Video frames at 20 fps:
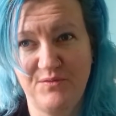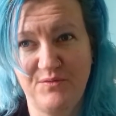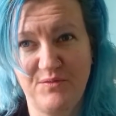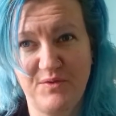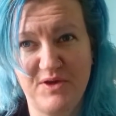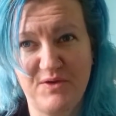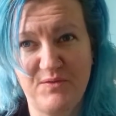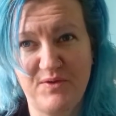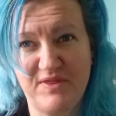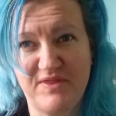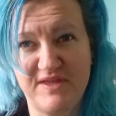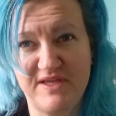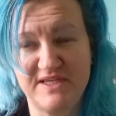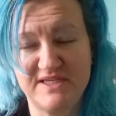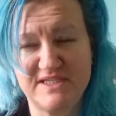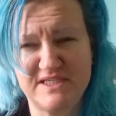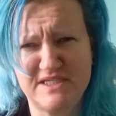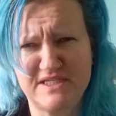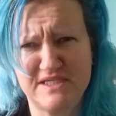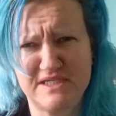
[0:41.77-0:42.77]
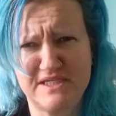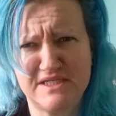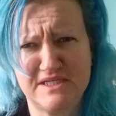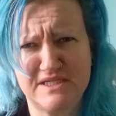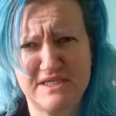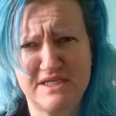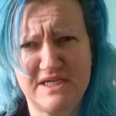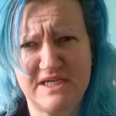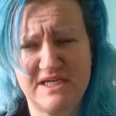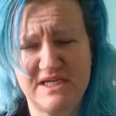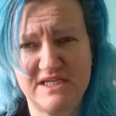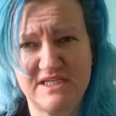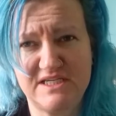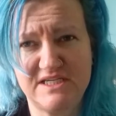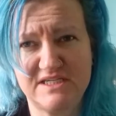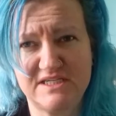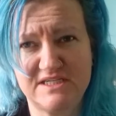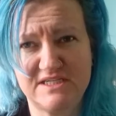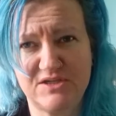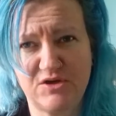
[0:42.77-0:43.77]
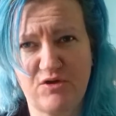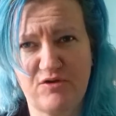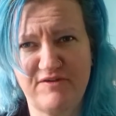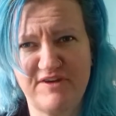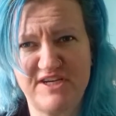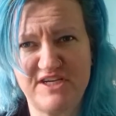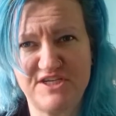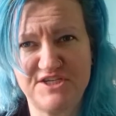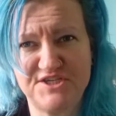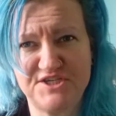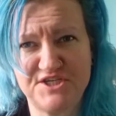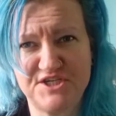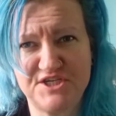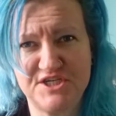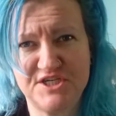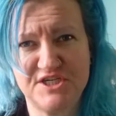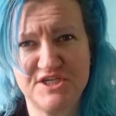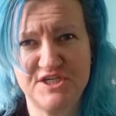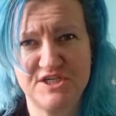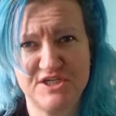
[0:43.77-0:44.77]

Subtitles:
with these hideous orange